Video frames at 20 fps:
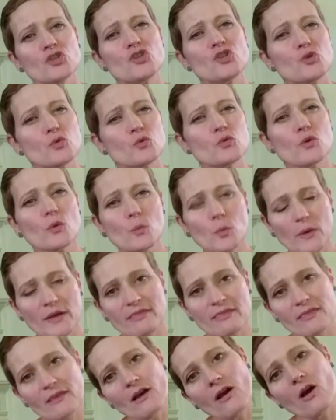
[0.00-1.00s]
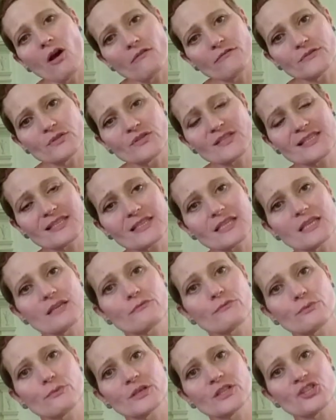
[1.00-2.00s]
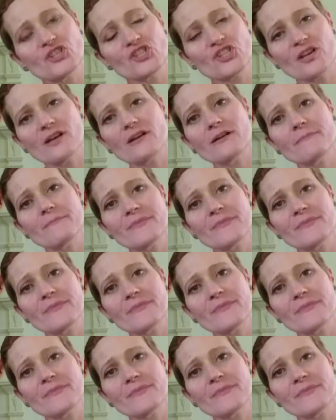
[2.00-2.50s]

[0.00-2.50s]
to the width of the sleeve, which